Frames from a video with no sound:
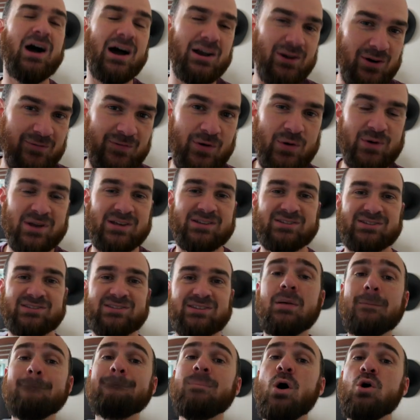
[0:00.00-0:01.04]

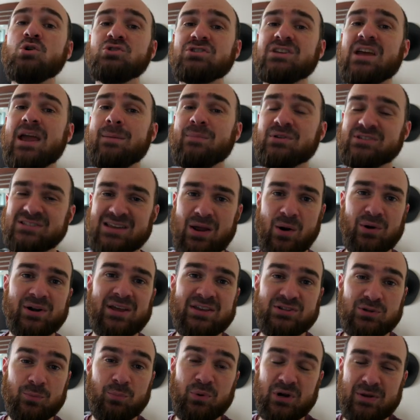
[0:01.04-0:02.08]
autofocus. Most cameras
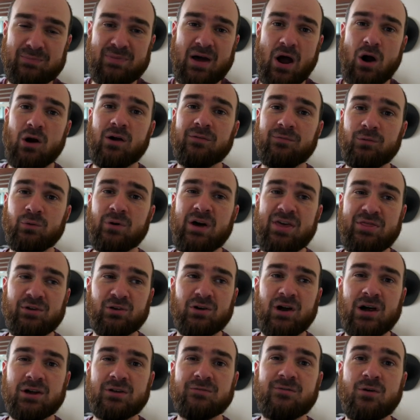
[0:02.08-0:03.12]
nowadays are pretty powerful and their
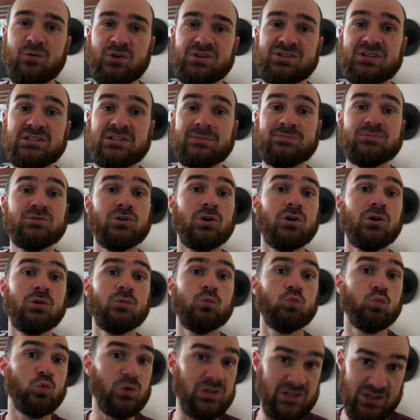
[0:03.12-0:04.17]
autofocus systems are
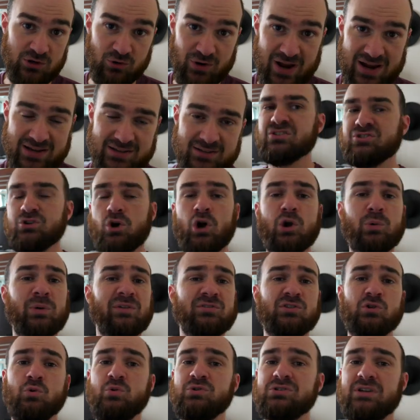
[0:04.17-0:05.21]
really great. So all you
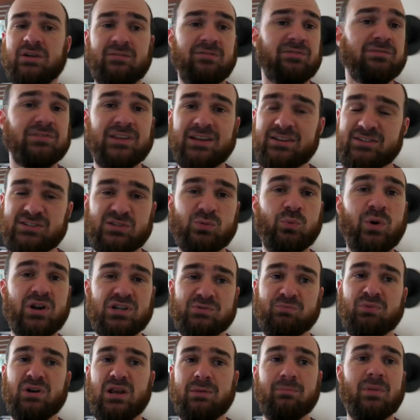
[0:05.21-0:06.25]
have to do is like flick a
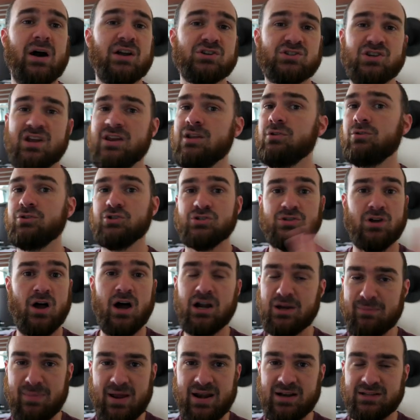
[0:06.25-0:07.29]
switch pretty much and it'll just
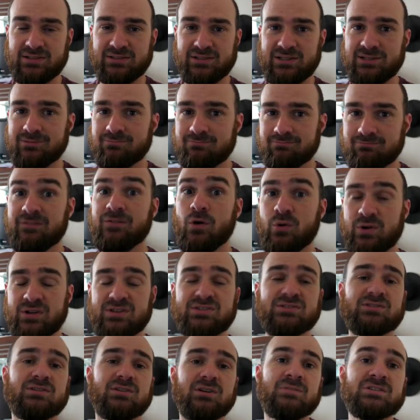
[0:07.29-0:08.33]
automatically
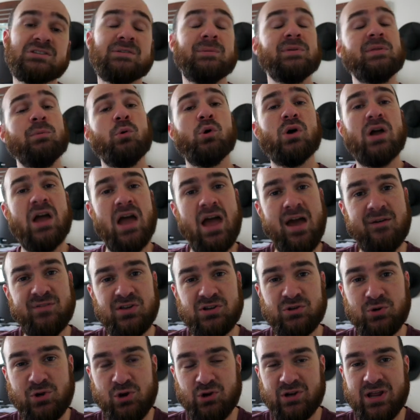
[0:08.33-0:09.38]
focus. Some of the more heavy
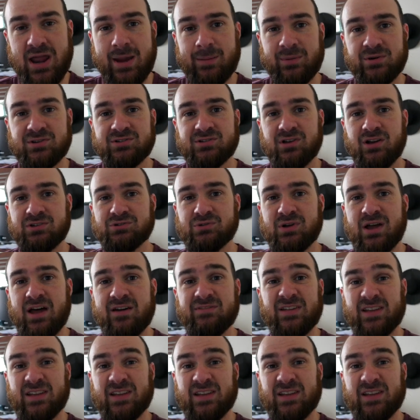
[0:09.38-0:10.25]
duty cameras also have